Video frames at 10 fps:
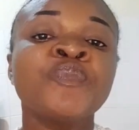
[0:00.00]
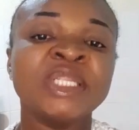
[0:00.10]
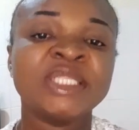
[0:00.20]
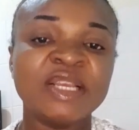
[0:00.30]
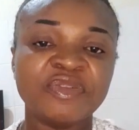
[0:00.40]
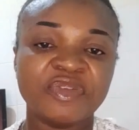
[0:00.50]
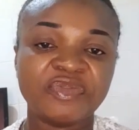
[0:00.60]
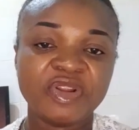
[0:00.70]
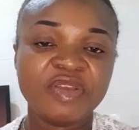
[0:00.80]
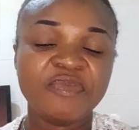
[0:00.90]
Thank you for
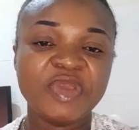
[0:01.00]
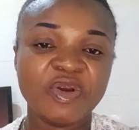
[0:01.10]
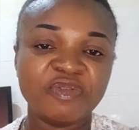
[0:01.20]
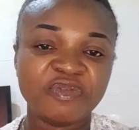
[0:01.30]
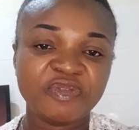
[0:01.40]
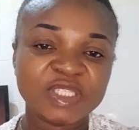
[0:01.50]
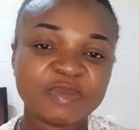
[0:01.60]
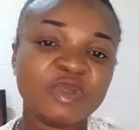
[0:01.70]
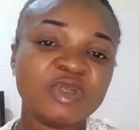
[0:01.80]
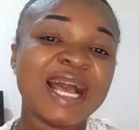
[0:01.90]
following me on Facebook
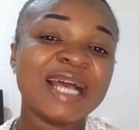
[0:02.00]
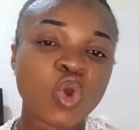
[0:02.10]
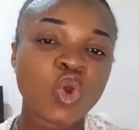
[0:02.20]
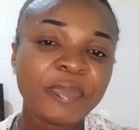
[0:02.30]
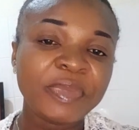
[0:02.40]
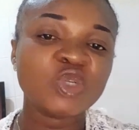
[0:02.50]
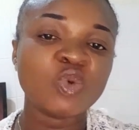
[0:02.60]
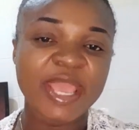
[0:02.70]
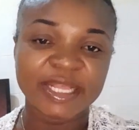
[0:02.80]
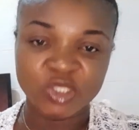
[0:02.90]
at
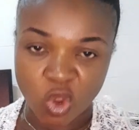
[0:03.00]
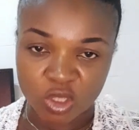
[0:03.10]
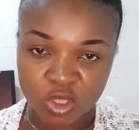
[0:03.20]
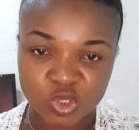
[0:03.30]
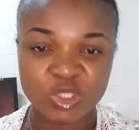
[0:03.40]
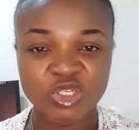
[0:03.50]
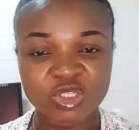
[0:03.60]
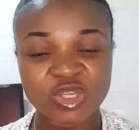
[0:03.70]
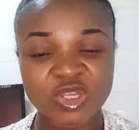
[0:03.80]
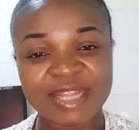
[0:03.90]
OBGYN Talks with Dr.
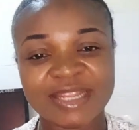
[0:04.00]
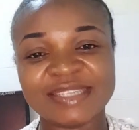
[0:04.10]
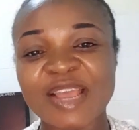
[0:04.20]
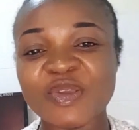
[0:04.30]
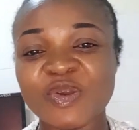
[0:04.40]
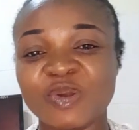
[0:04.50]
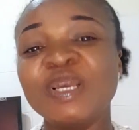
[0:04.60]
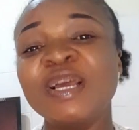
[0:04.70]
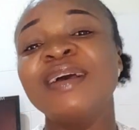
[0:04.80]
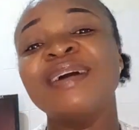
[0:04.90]
Adazayon.
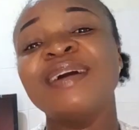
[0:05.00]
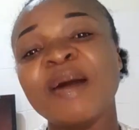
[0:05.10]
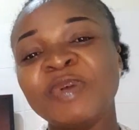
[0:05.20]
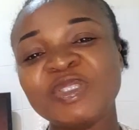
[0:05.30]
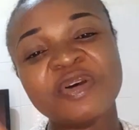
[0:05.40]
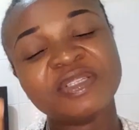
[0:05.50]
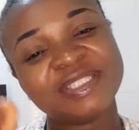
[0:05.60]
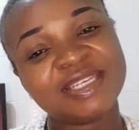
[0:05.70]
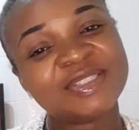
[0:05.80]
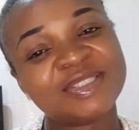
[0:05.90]
I'm also on
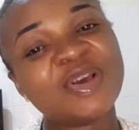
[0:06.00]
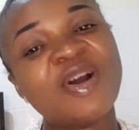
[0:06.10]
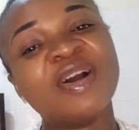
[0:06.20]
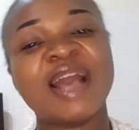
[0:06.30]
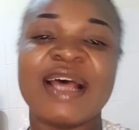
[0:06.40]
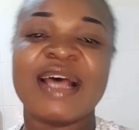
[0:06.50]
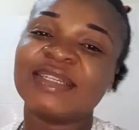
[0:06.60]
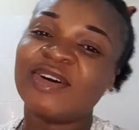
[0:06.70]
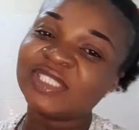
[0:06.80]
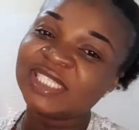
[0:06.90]
TikTok and
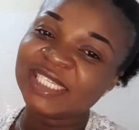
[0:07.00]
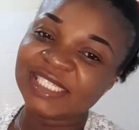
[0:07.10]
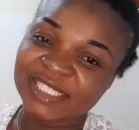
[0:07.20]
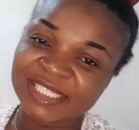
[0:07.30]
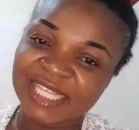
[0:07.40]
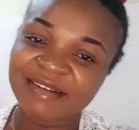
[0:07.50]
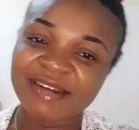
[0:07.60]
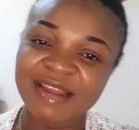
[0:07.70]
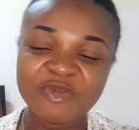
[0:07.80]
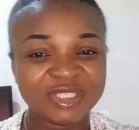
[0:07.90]
on Instagram
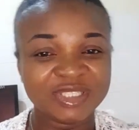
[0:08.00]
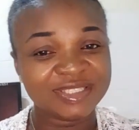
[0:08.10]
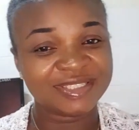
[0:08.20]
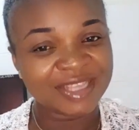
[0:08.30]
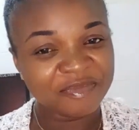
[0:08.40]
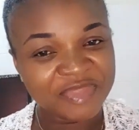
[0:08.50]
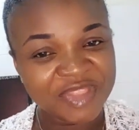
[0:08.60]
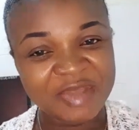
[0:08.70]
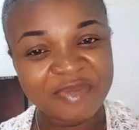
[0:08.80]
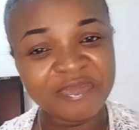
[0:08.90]
with the same
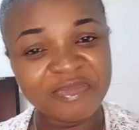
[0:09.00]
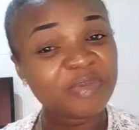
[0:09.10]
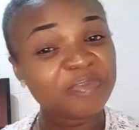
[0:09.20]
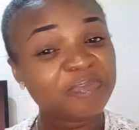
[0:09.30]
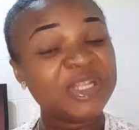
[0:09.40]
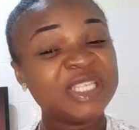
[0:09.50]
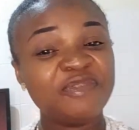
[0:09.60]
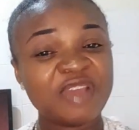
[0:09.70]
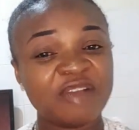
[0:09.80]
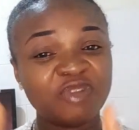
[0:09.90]
name. Please, if you
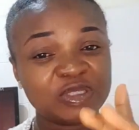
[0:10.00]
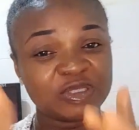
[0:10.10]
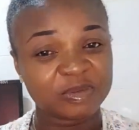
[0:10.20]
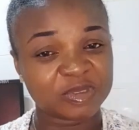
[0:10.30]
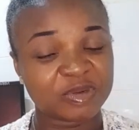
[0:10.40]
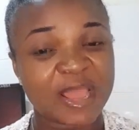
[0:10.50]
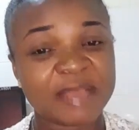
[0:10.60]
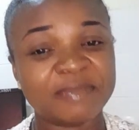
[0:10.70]
have not subscribed,